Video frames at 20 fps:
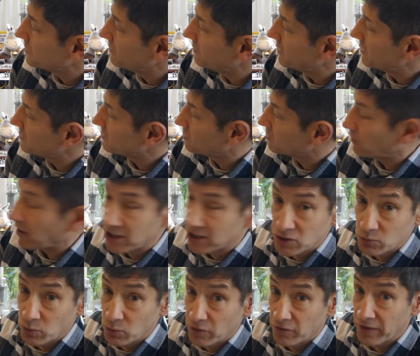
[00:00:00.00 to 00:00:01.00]
in this
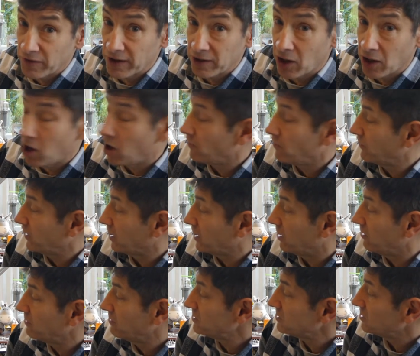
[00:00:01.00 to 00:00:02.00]
direction will feel half the
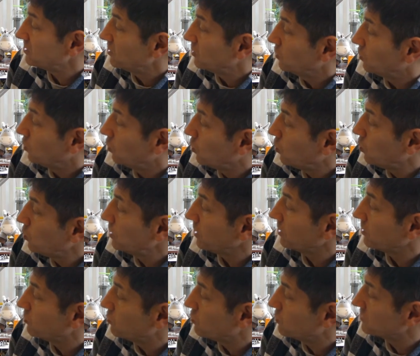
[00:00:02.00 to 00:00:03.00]
current, all the
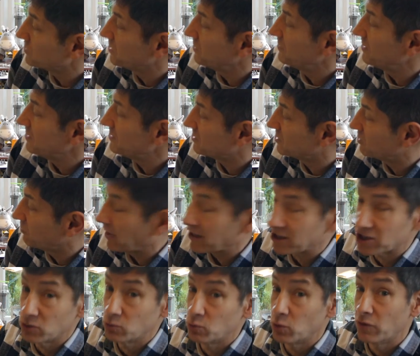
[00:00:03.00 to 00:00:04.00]
cores in this
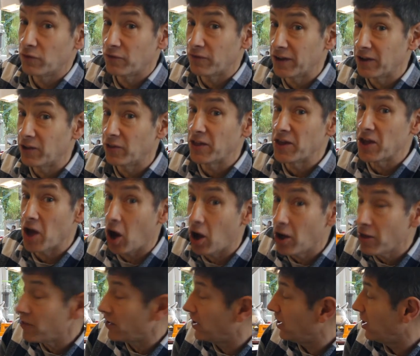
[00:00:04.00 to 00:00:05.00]
direction will feel the
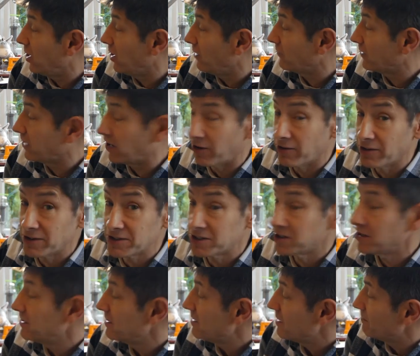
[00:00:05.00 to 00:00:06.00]
other half
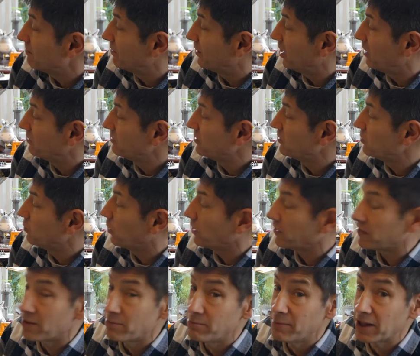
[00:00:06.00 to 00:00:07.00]
current, but only the
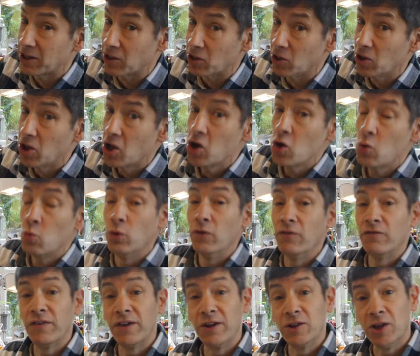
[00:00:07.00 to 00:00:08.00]
one in the middle will
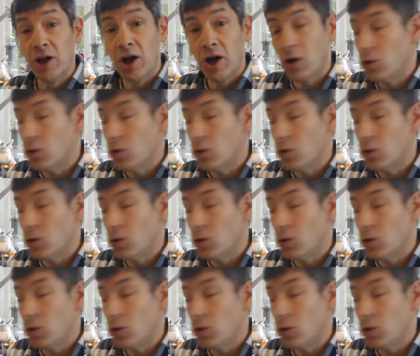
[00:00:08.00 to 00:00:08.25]
feel the